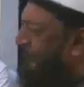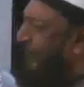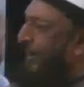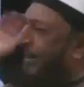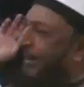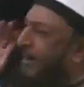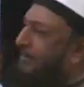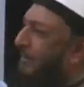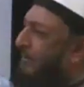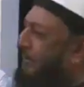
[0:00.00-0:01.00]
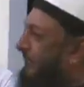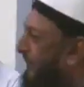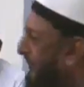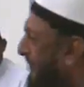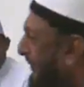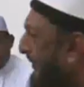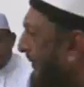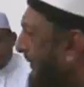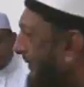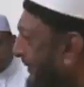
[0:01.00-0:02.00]
Shame on you
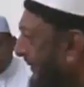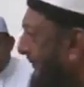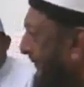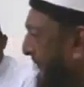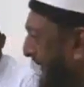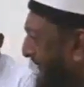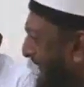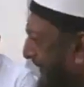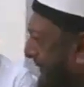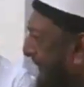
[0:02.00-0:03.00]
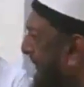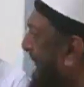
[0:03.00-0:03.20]
if you're giving and